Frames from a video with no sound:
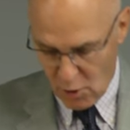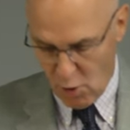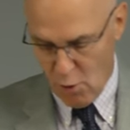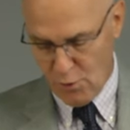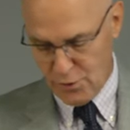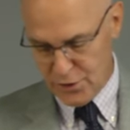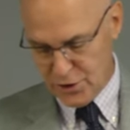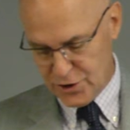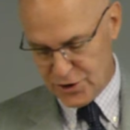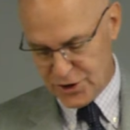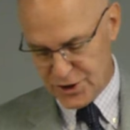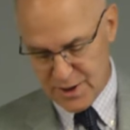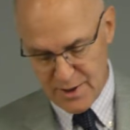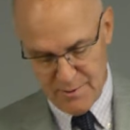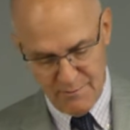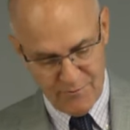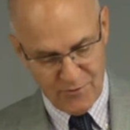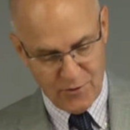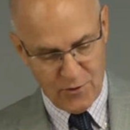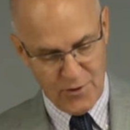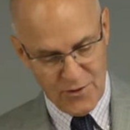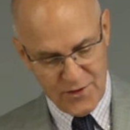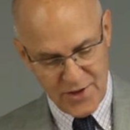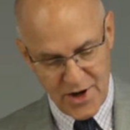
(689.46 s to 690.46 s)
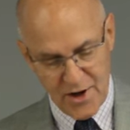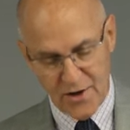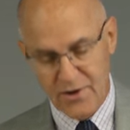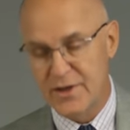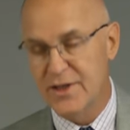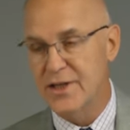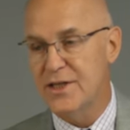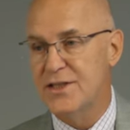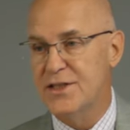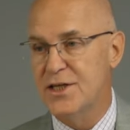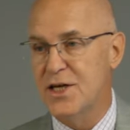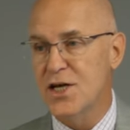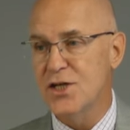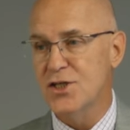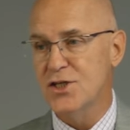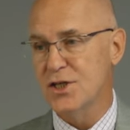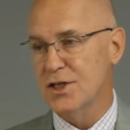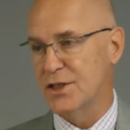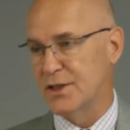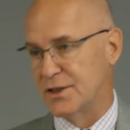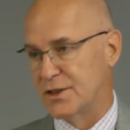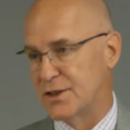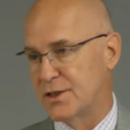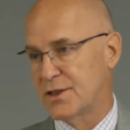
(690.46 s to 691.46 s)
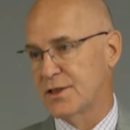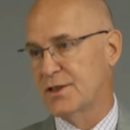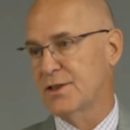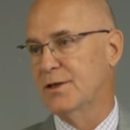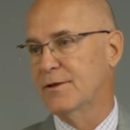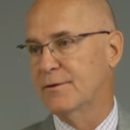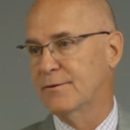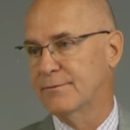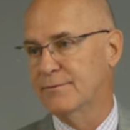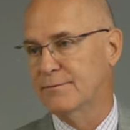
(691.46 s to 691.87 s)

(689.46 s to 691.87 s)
ownership for their decisions.